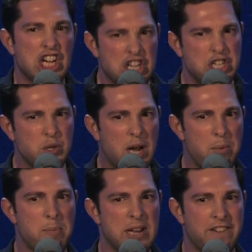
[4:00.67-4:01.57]
could you come
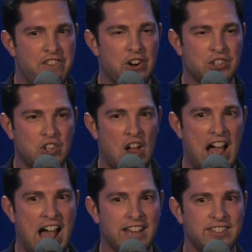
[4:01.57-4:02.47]
with me to first
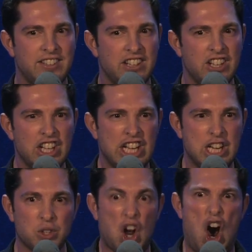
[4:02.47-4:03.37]
class? He
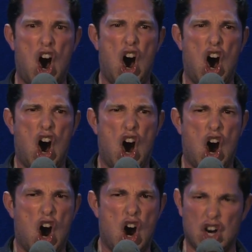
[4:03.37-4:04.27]
goes,
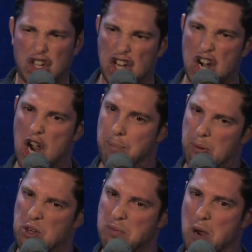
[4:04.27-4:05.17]
oh, can I
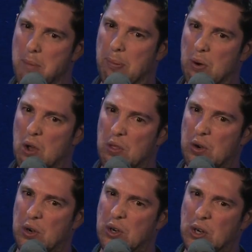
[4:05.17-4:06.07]
bring my
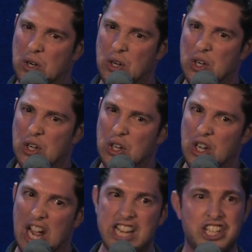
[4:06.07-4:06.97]
brother?
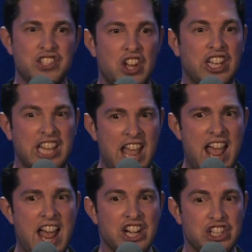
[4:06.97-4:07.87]
And she's like,
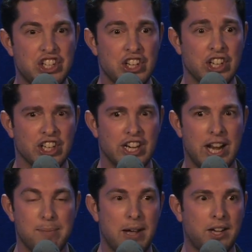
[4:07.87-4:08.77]
yeah, sure.
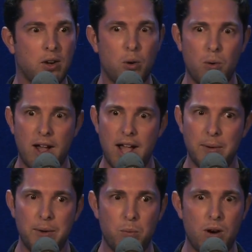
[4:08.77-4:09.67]
And I'm like, wow,
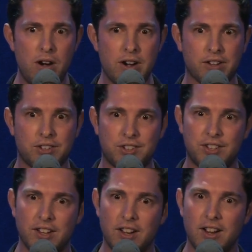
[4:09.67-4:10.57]
it works.